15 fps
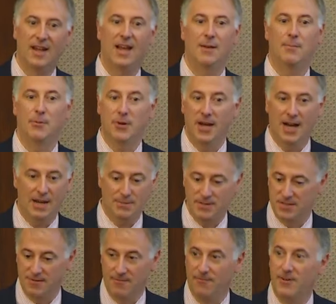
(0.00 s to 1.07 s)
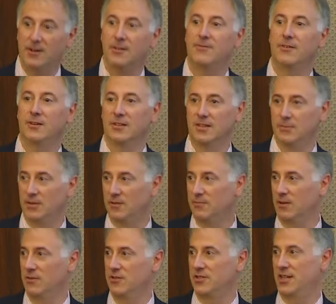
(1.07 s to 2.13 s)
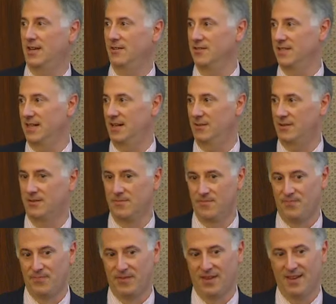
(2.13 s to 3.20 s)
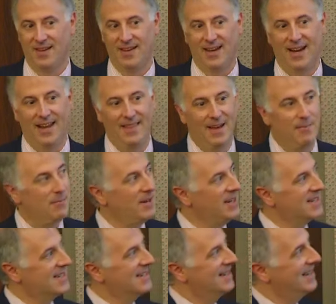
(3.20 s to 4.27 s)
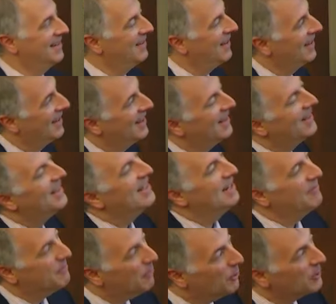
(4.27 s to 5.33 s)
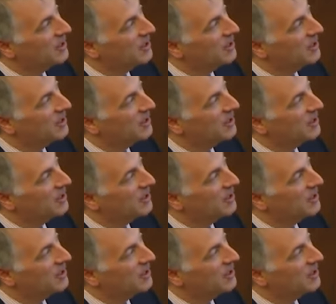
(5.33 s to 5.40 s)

and perhaps very, very limited motor channels out. And that makes it even more